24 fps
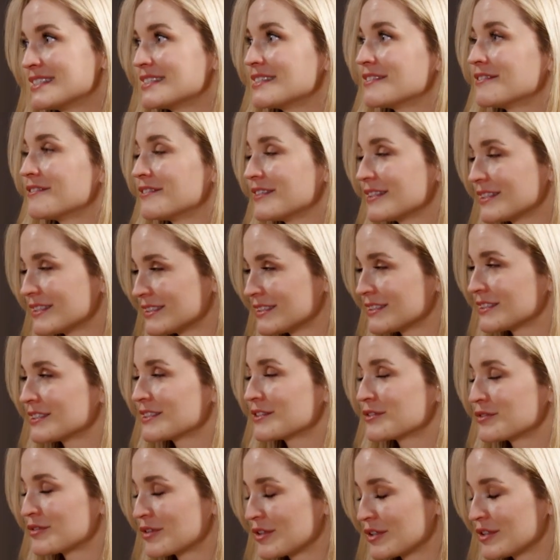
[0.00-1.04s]

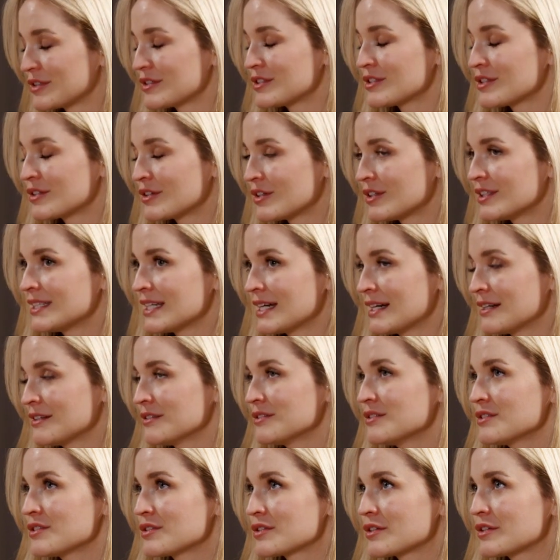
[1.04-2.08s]
difficult road to go
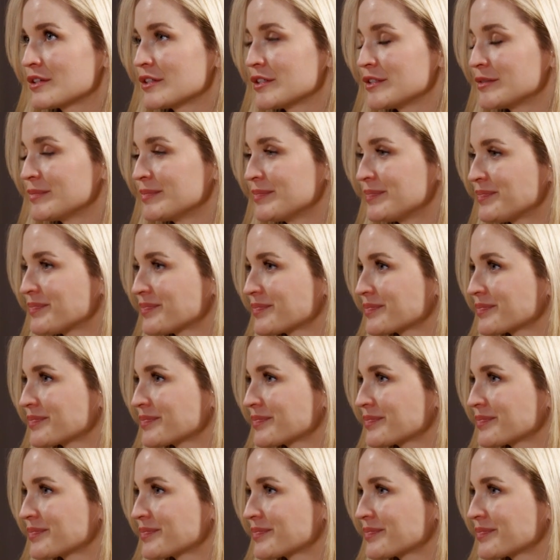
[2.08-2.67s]
down. So,